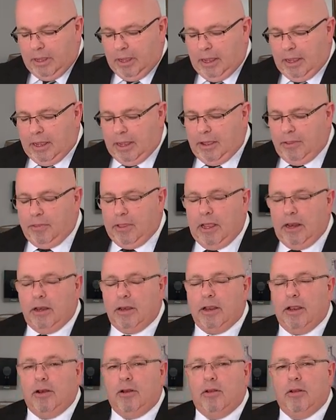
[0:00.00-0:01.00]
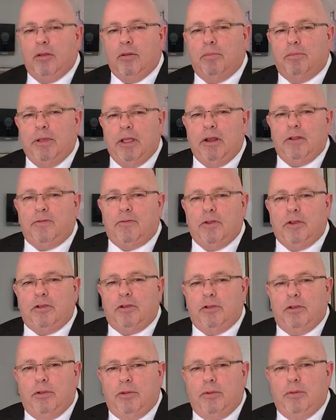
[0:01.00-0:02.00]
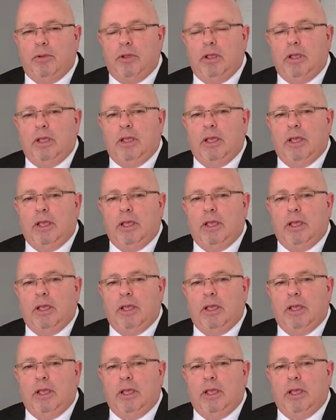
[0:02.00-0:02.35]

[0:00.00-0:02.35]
that it will benefit you